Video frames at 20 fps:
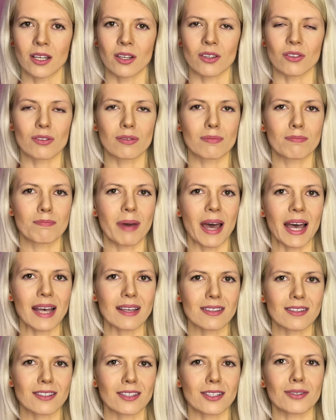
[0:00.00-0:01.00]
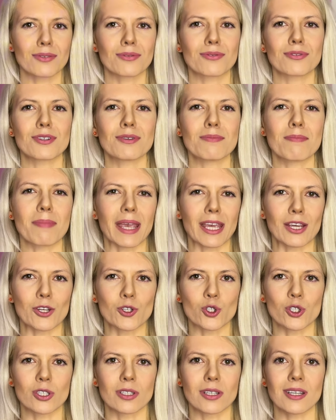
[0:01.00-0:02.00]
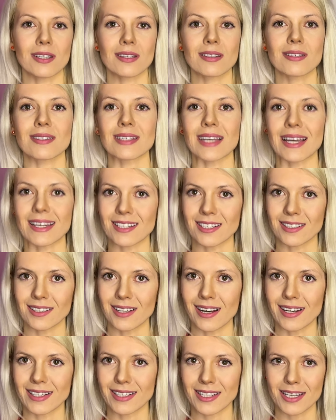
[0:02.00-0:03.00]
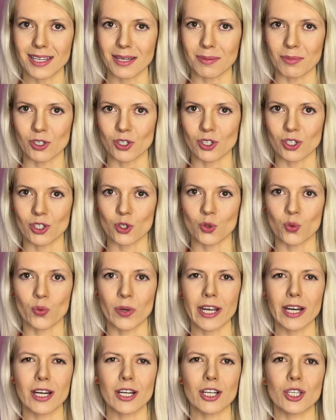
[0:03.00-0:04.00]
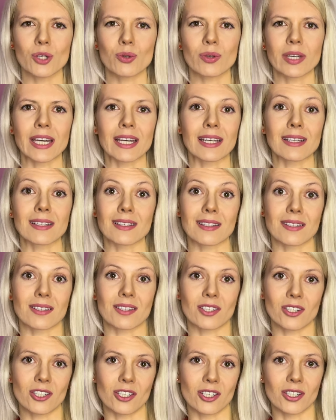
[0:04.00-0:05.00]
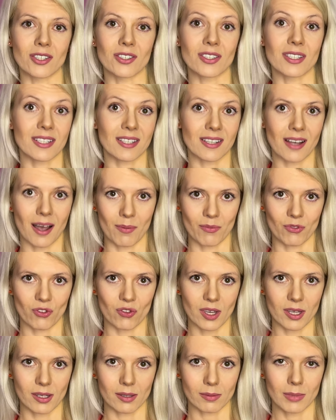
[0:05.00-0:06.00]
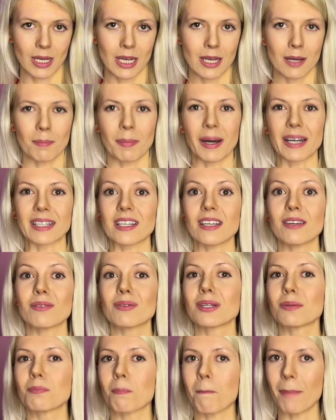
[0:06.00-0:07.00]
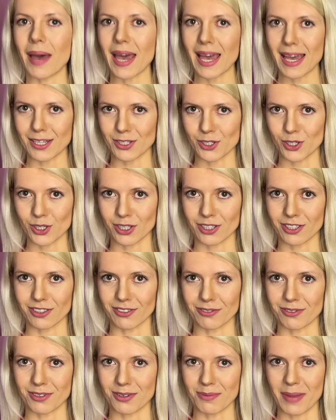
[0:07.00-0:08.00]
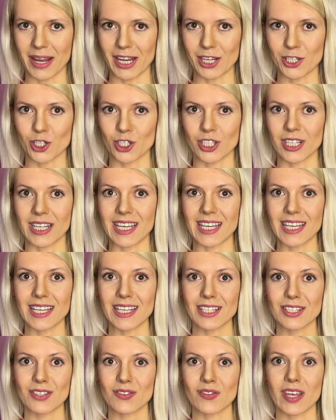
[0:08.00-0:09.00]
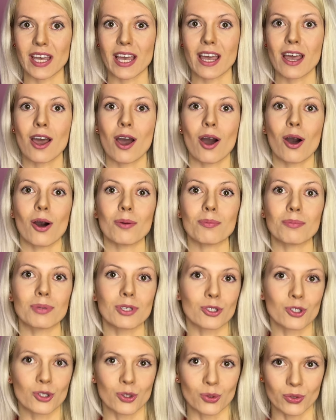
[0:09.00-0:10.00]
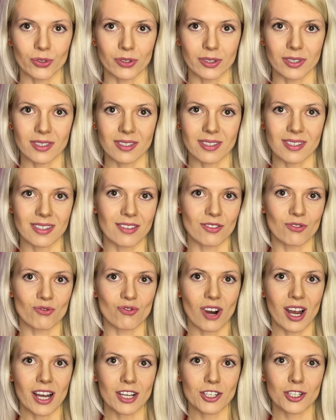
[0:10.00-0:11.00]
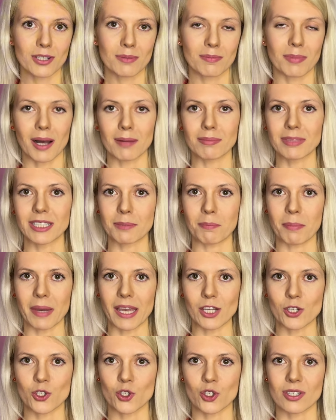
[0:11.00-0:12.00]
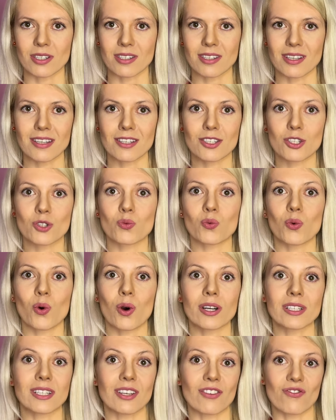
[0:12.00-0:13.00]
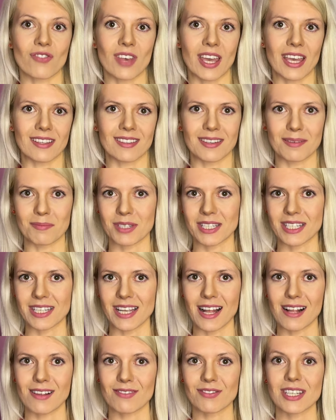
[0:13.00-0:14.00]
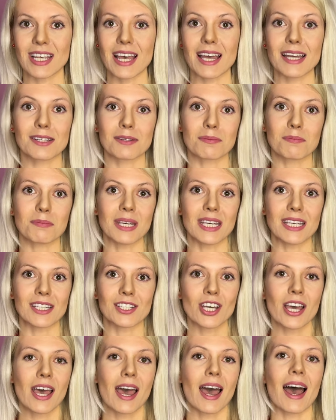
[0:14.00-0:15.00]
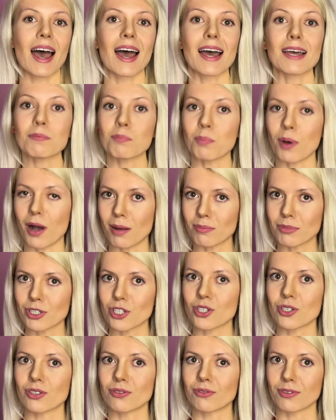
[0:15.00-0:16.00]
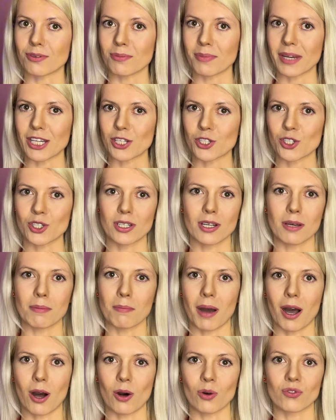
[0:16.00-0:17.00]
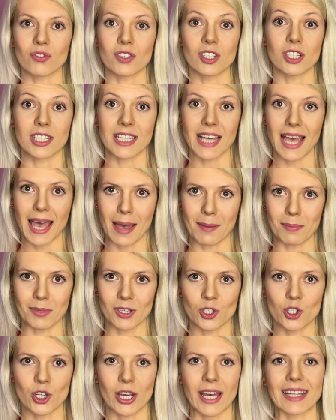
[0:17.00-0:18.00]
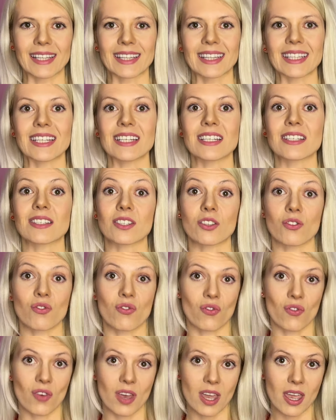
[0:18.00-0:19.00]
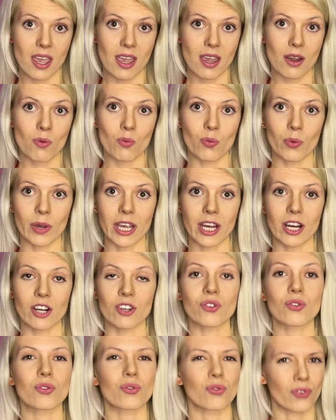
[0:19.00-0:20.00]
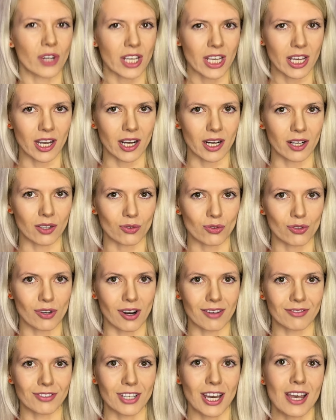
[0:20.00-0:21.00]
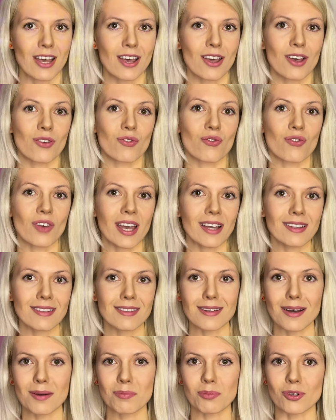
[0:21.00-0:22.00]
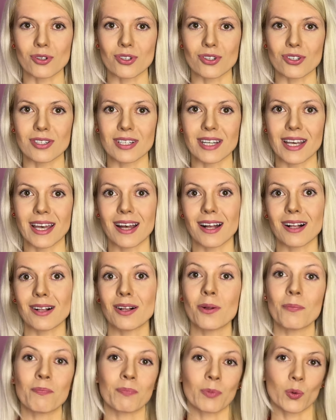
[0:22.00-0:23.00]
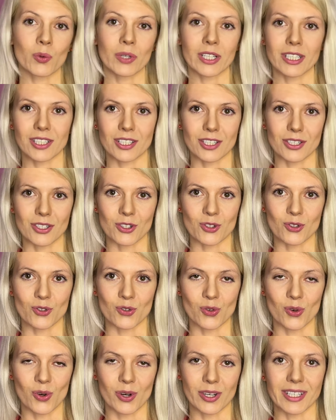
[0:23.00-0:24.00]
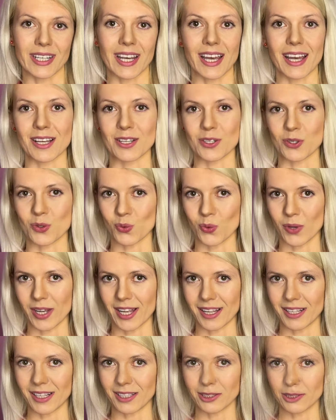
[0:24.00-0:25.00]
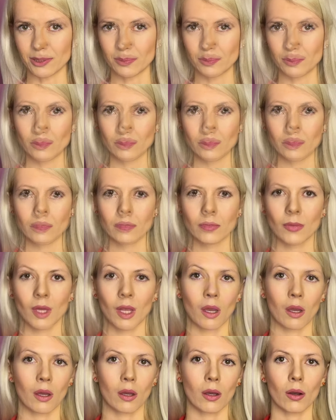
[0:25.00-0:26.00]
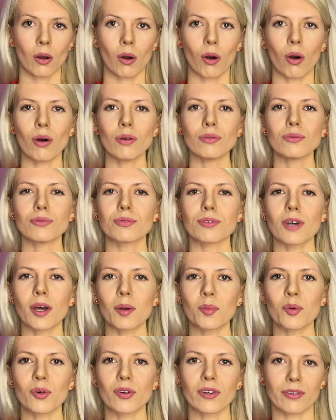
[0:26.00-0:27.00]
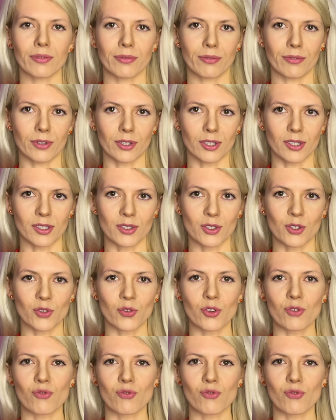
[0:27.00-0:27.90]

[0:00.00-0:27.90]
The best confirmation is satellite images, where you can discern something. But even better confirmation is the obituaries in Russian public pages. It's what they themselves admit and publish information about the damage. At least there were three aircraft. Then some personnel were destroyed as well. On February first, the